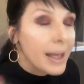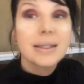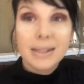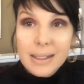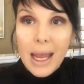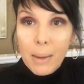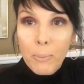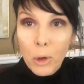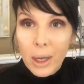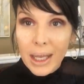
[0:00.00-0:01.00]
it's staying
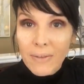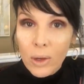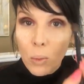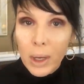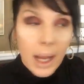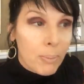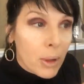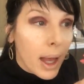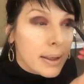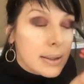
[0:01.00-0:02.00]
put even when I
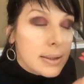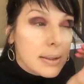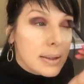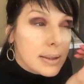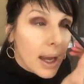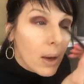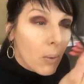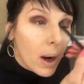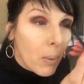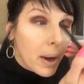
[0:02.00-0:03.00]
blend. It's still staying
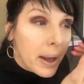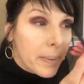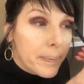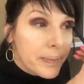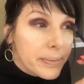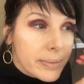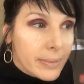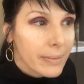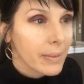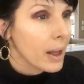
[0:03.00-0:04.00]
where I want it.
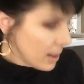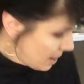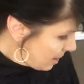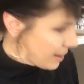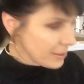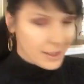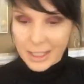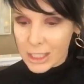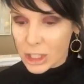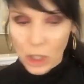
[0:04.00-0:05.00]

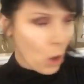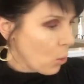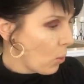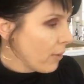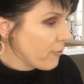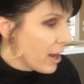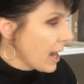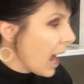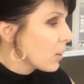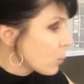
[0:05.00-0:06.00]
This is so
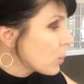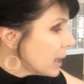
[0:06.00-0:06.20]
fun. I